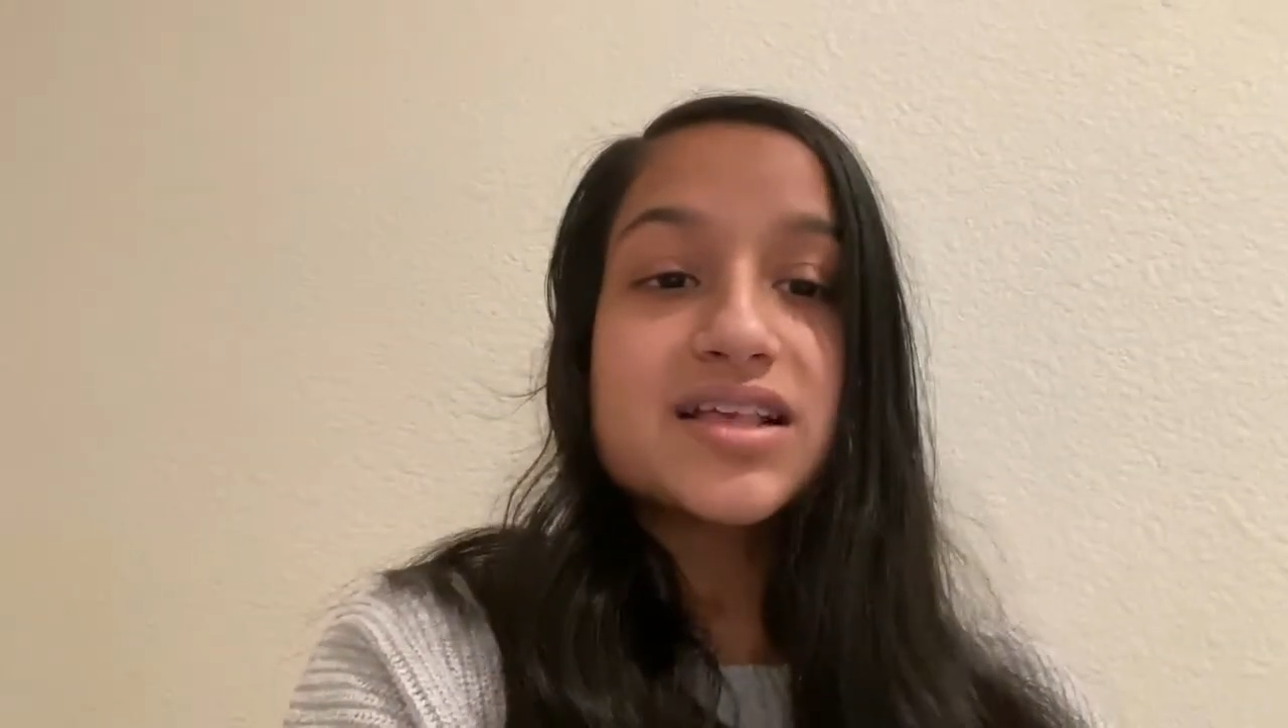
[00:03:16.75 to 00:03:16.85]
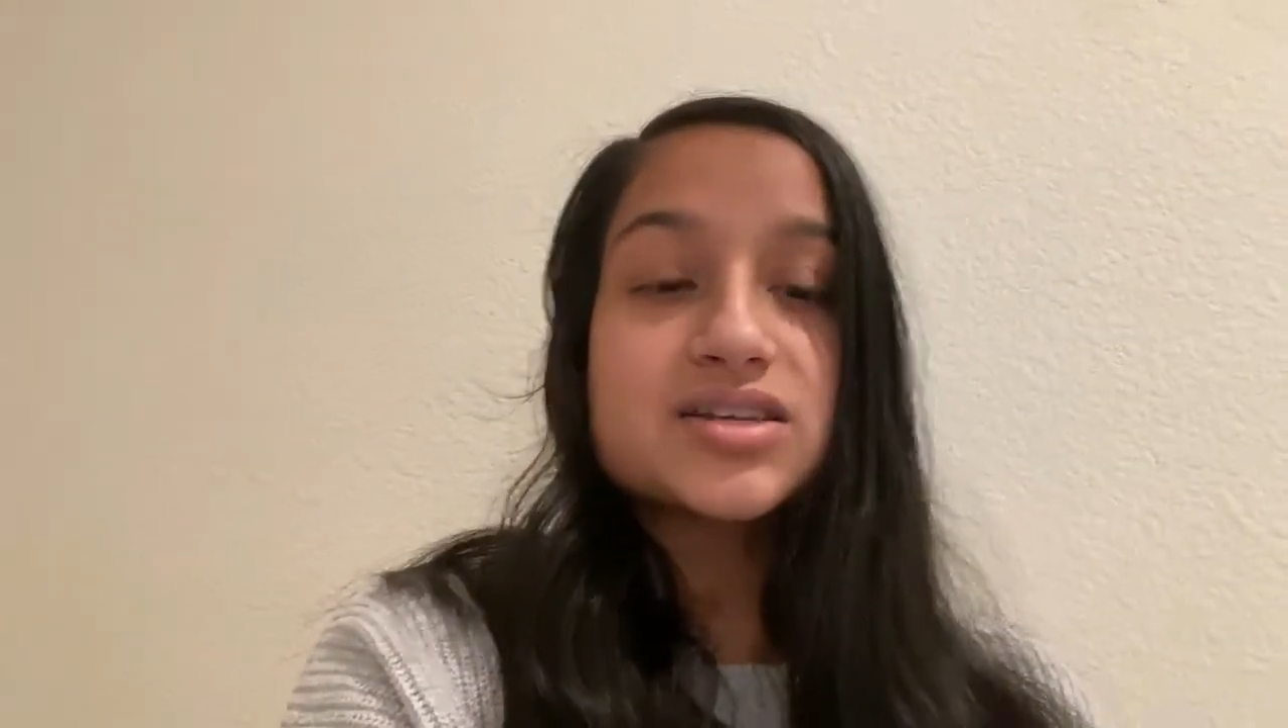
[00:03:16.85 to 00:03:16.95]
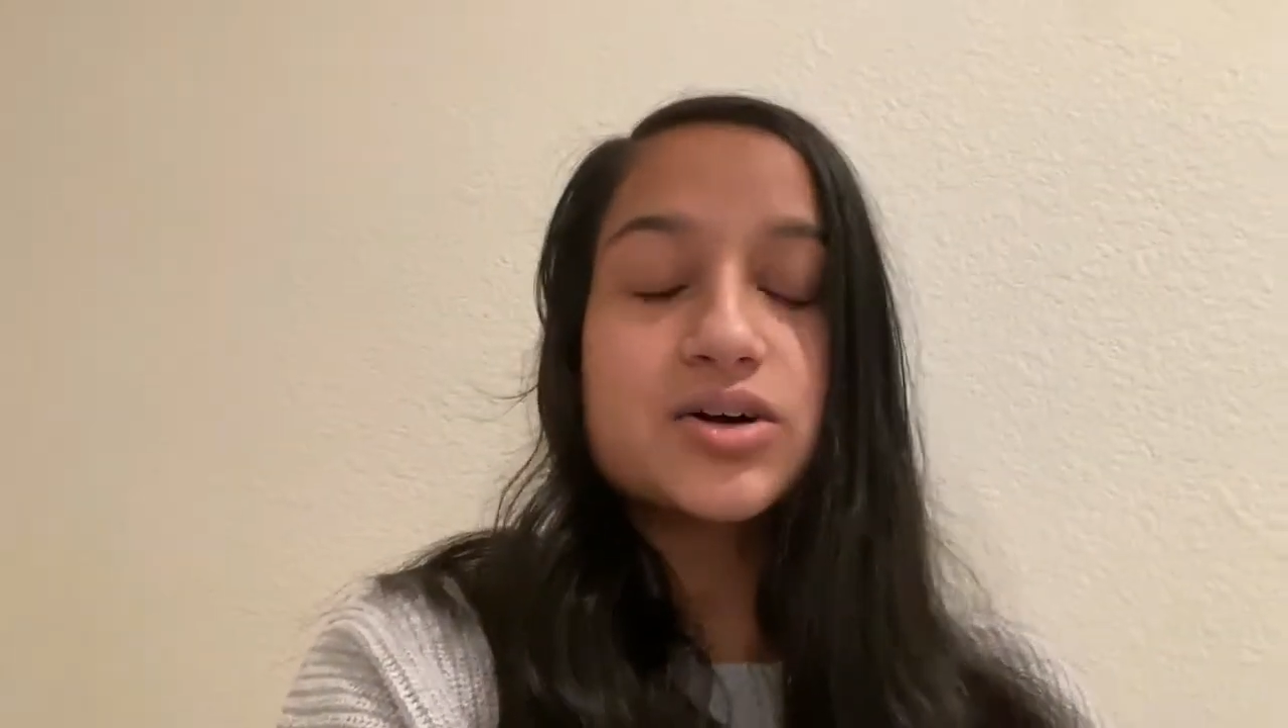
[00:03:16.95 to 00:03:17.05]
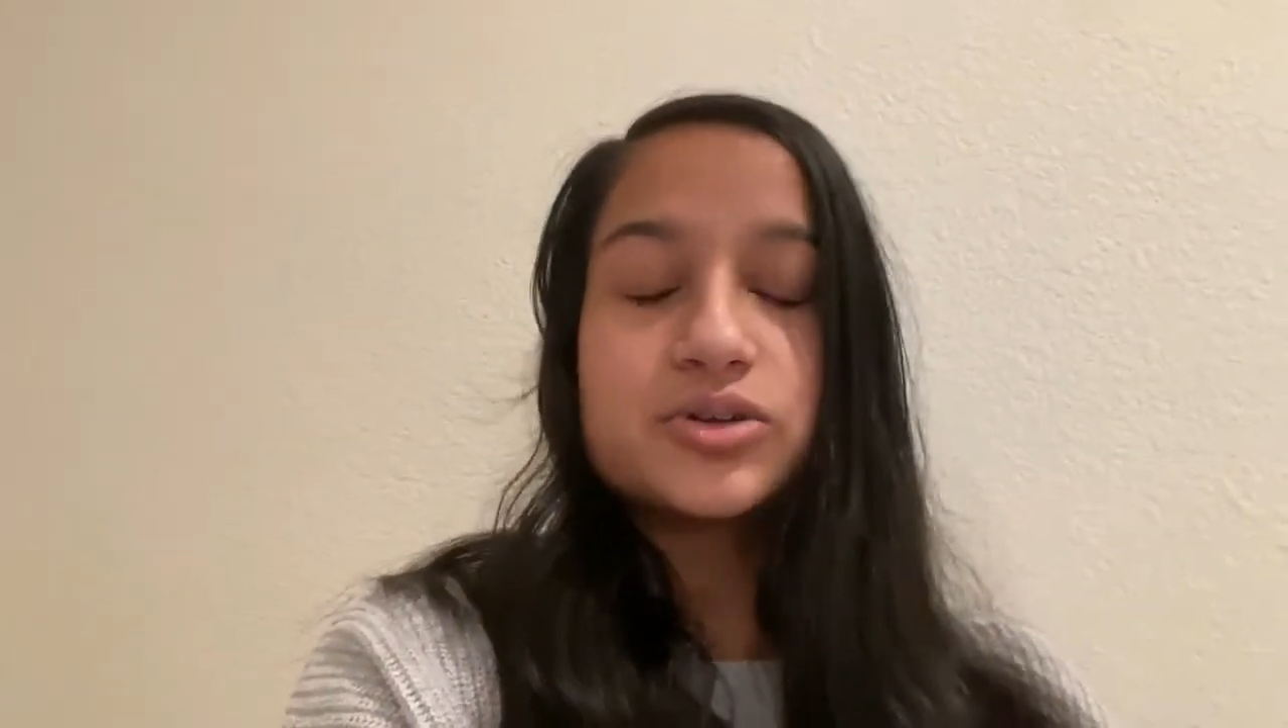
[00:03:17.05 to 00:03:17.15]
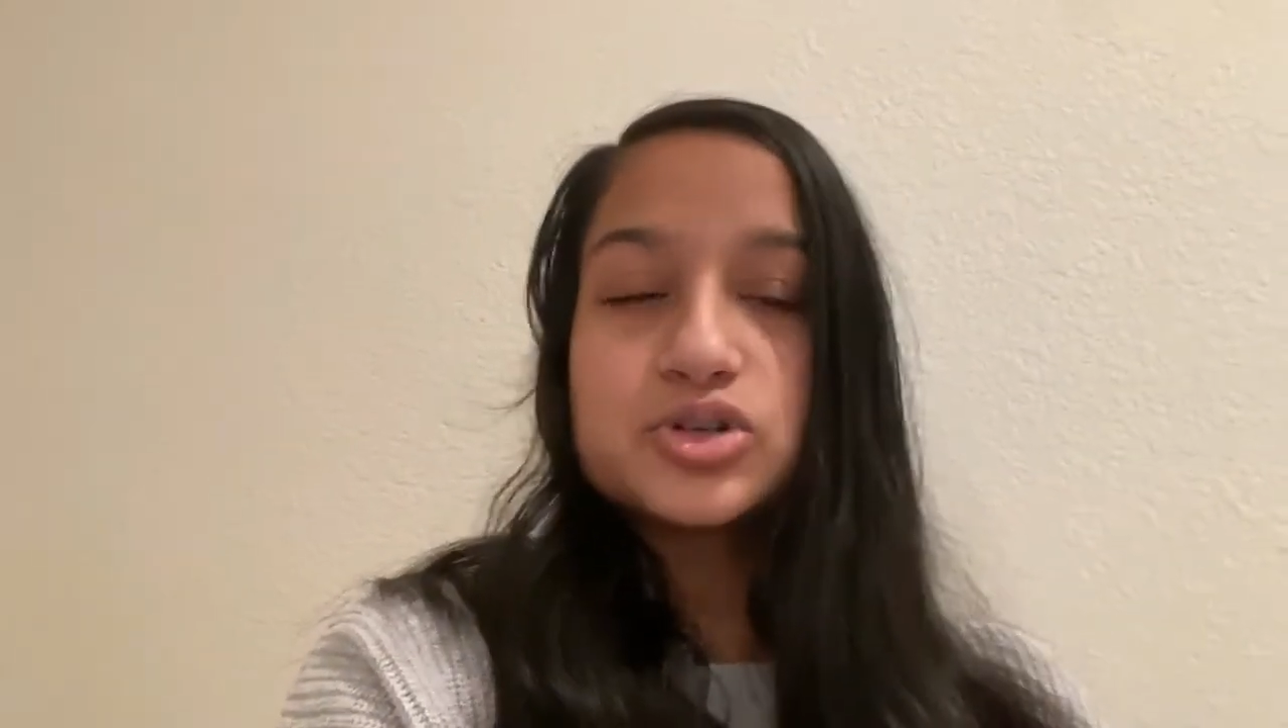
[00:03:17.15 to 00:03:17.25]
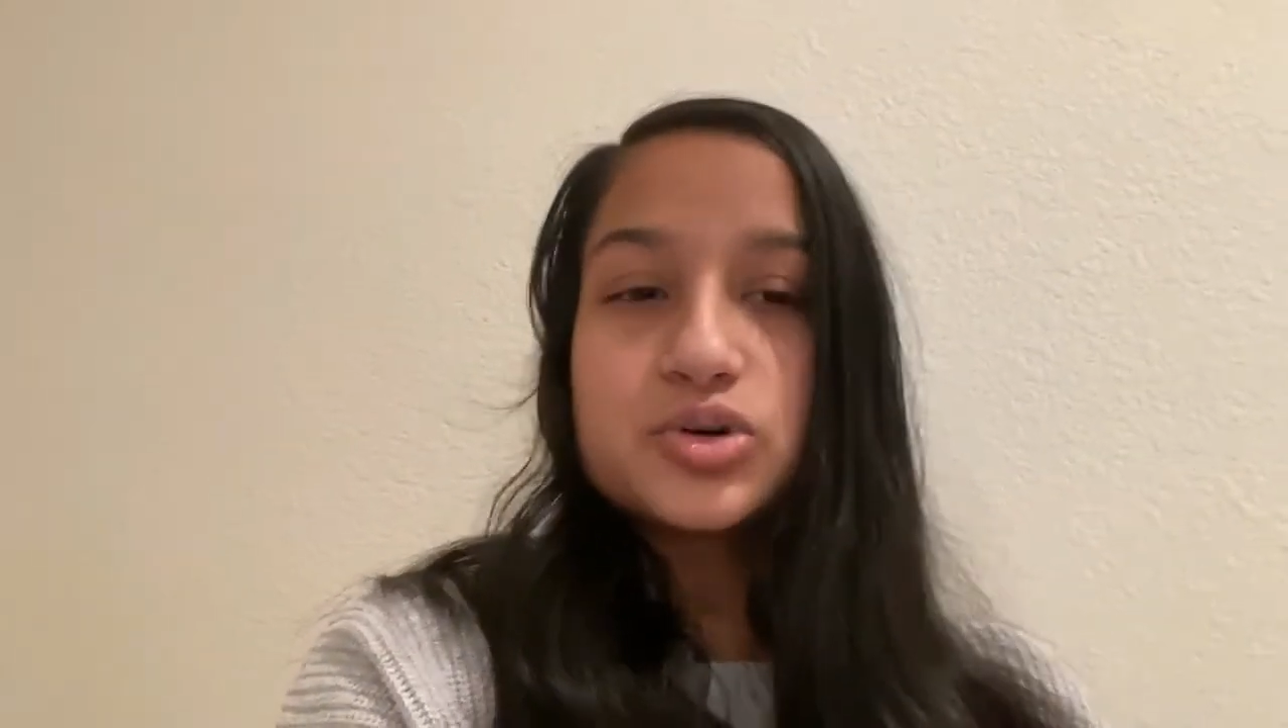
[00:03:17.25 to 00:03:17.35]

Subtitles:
a cultural